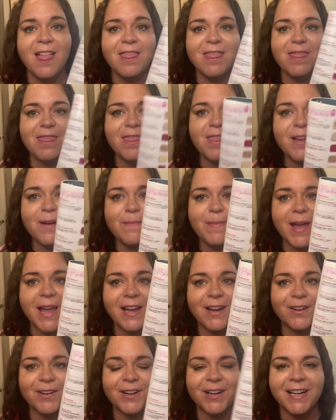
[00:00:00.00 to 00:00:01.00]
the
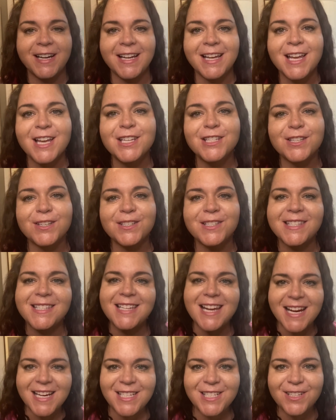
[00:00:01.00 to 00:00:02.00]
bakery. So
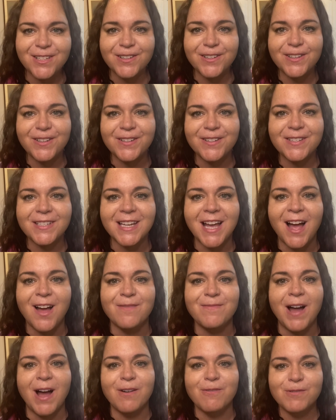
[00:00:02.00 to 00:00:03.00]
stay tuned.
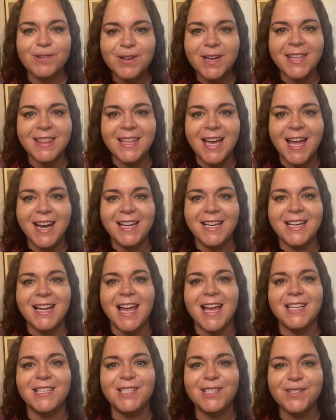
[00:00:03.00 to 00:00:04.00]
I will get that in
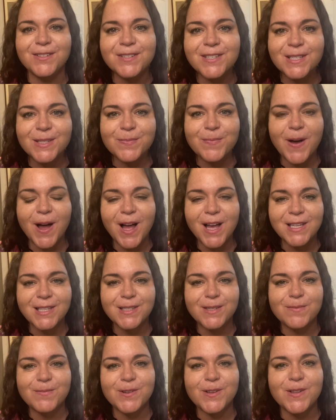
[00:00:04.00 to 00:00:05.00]
as soon as
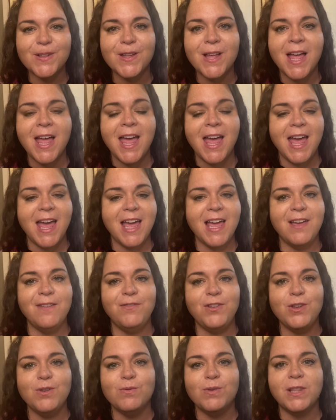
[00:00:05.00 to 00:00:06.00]
possible. If
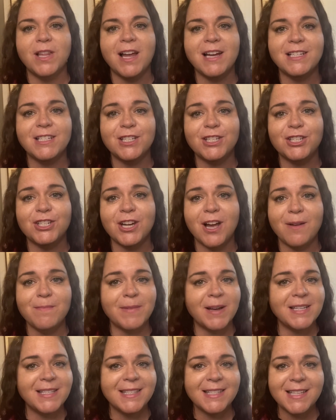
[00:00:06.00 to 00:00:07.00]
you would like to shop my
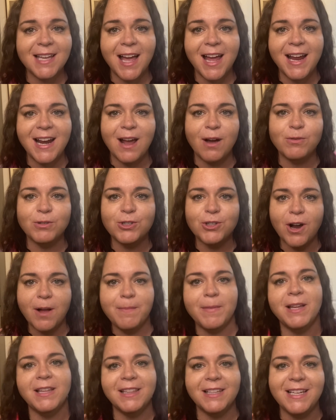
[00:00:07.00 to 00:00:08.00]
site, I will drop
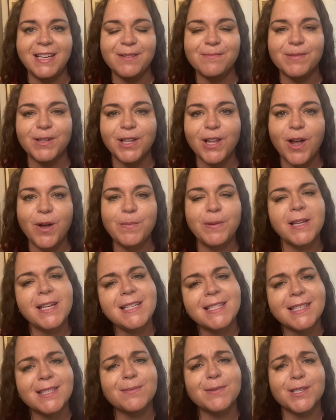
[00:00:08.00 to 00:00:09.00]
my link below.
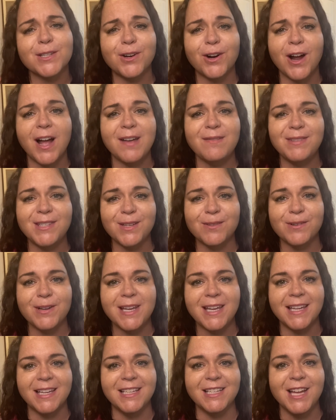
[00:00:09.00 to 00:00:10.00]
Please subscribe so we
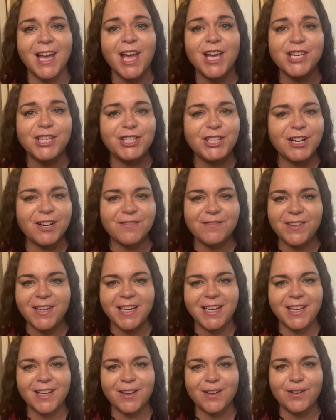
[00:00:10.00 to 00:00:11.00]
can share
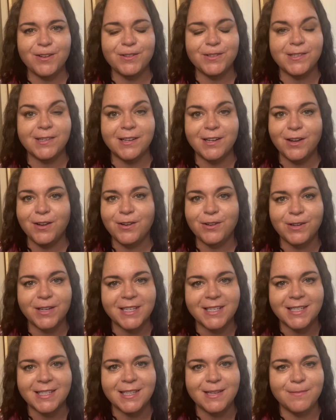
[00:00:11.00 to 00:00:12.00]
videos. I know you'll get
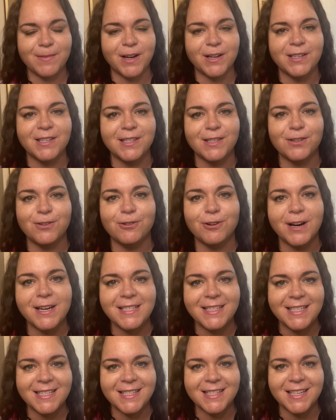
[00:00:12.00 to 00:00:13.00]
to see my
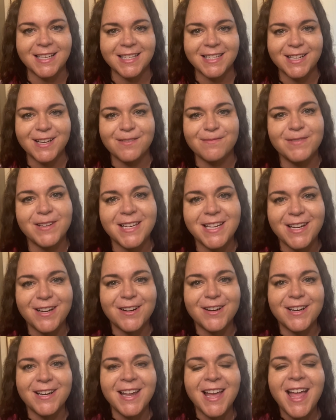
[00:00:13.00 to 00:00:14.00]
crazy son come in
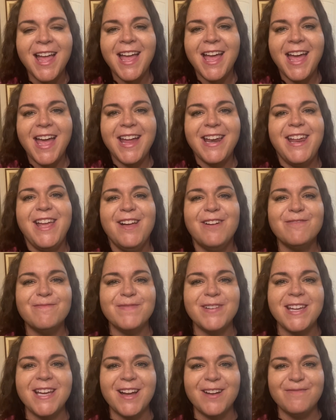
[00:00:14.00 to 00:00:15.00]
here and help
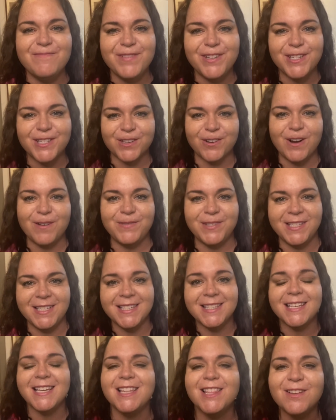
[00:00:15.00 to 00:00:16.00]
me describe
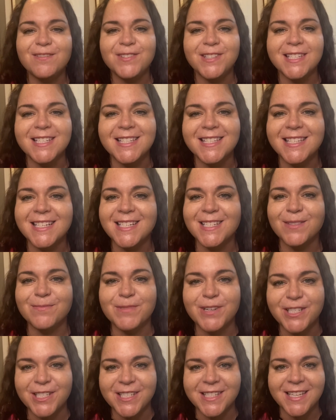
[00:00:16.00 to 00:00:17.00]
Scentsy. He loves Scentsy as
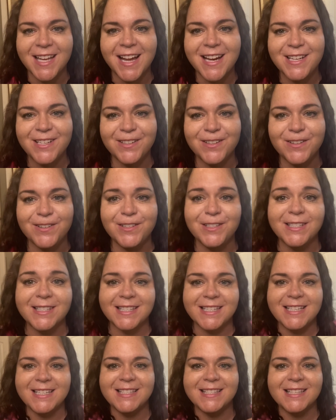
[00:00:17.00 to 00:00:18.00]
much as I do. You can
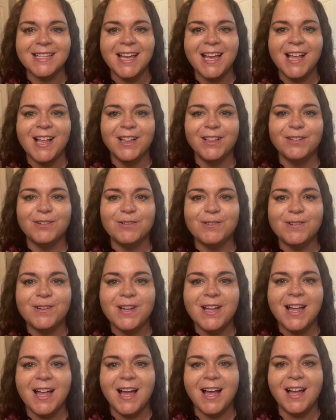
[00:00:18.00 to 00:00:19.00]
see his little
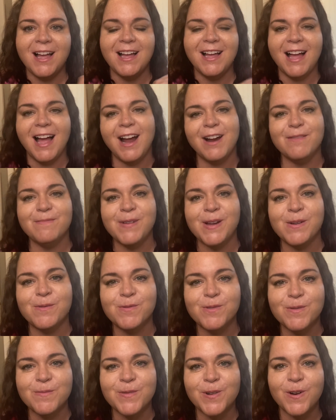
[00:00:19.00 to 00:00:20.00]
Iron Man
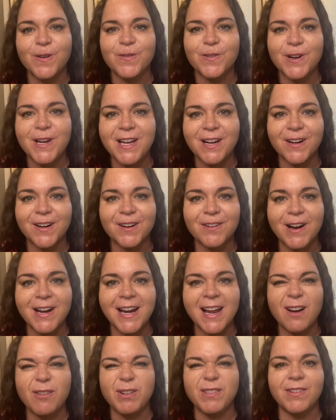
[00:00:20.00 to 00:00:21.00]
warmer over here. Right
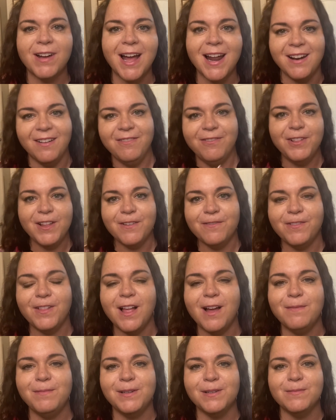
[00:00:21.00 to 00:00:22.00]
now we've kind of
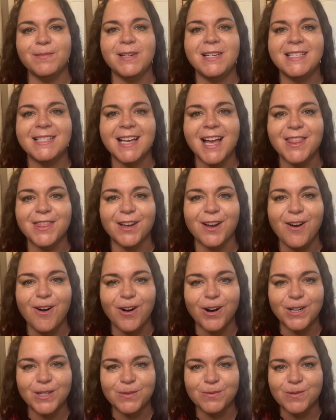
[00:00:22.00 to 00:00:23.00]
flip-flopped him, and he's got the
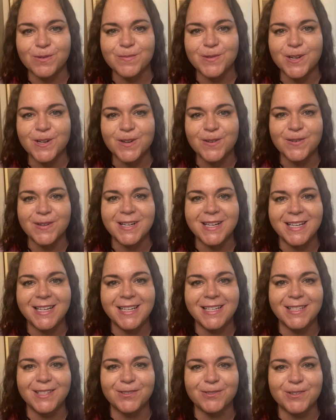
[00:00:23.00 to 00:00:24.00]
Cars warmer going in
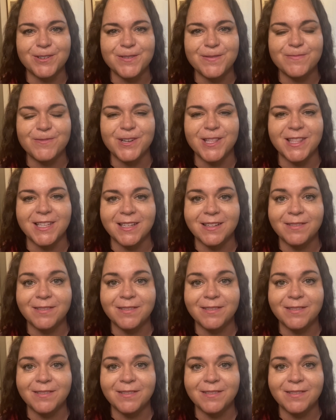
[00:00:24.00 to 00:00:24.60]
his room with